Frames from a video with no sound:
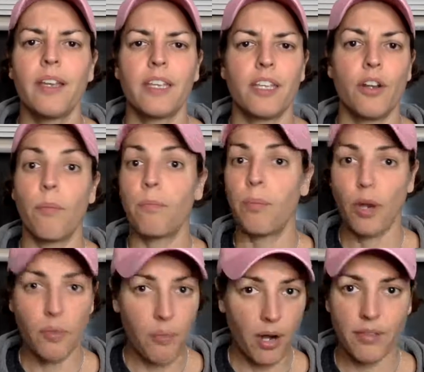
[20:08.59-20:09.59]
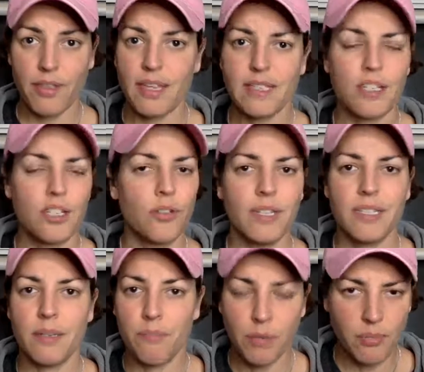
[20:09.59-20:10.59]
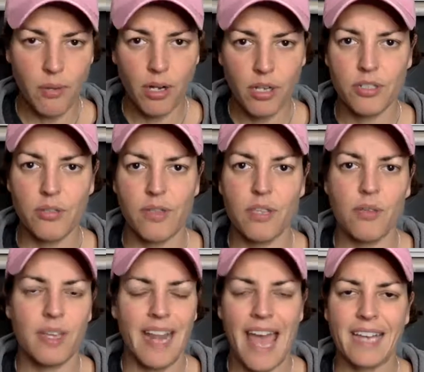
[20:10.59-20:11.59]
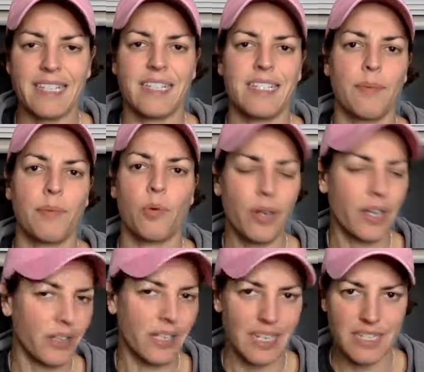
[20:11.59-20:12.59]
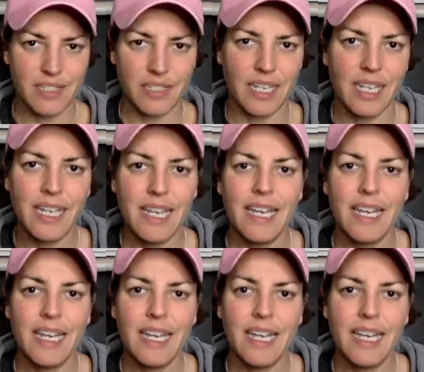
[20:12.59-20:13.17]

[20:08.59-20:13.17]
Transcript: You know, bookmark things that you need to bookmark so that you can access them quickly and easily,